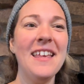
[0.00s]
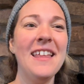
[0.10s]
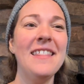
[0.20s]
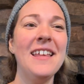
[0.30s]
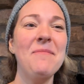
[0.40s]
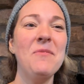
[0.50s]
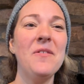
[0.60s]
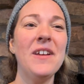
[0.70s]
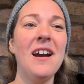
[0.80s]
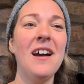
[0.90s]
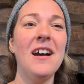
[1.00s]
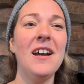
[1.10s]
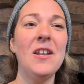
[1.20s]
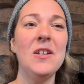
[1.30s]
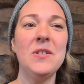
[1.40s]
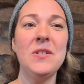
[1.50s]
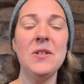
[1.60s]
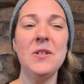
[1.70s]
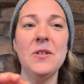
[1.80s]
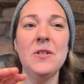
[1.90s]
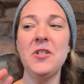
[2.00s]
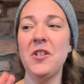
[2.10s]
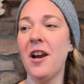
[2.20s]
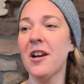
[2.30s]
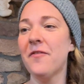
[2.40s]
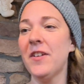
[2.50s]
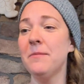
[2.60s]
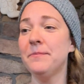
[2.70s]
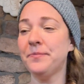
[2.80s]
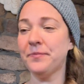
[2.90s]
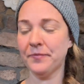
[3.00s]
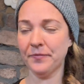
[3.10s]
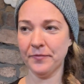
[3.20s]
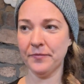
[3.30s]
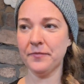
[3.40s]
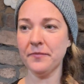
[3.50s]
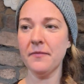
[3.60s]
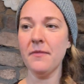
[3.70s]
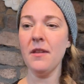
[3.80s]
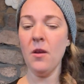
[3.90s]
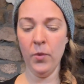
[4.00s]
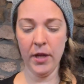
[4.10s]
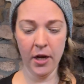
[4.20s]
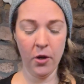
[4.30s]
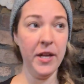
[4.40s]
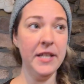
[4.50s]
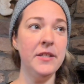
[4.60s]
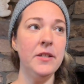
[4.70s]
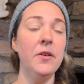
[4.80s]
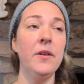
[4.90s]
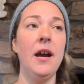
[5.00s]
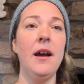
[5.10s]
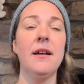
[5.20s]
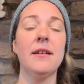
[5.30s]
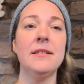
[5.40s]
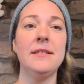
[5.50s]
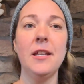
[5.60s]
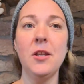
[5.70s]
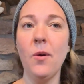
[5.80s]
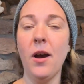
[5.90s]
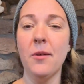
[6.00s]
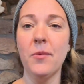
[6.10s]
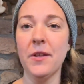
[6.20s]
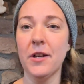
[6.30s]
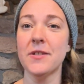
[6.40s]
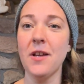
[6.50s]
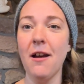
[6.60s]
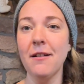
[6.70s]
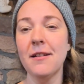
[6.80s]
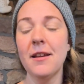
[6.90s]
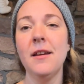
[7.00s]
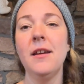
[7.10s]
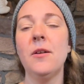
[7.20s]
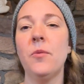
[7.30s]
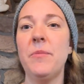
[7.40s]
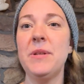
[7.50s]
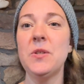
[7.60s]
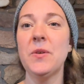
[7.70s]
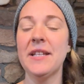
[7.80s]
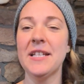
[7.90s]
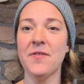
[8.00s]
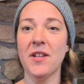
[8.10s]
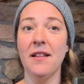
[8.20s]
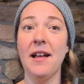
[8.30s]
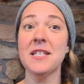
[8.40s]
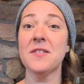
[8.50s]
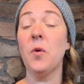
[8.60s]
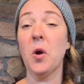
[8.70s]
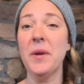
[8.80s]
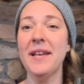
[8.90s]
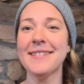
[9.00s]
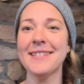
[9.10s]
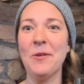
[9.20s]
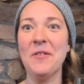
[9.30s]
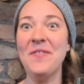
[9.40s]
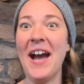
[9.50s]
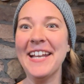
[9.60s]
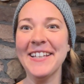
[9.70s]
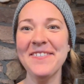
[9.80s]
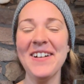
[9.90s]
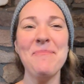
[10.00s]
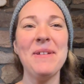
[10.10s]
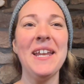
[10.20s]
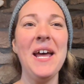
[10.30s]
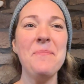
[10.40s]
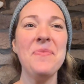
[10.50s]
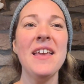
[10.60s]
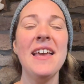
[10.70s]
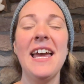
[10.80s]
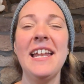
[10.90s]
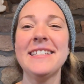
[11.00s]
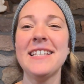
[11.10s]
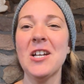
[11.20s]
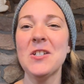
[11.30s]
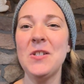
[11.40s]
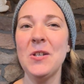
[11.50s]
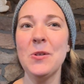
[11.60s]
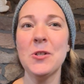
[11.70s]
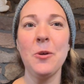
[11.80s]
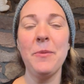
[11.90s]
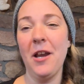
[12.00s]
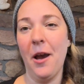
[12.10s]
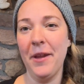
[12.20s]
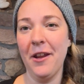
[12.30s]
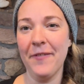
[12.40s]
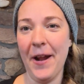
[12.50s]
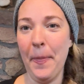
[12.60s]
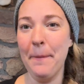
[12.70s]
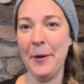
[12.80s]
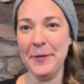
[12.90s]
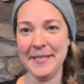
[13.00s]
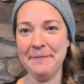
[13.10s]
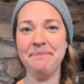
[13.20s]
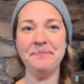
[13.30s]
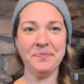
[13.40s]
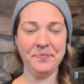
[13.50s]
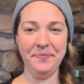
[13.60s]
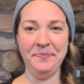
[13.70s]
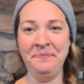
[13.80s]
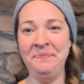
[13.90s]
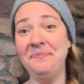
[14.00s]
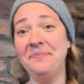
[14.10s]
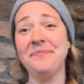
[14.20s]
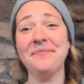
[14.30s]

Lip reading: Then moving on to geography, we are going to continue on with our song. We've been doing this for the last 4 weeks, and we're finally wrapping it up. And it's sung to She'll Be Coming Around the Mountain. And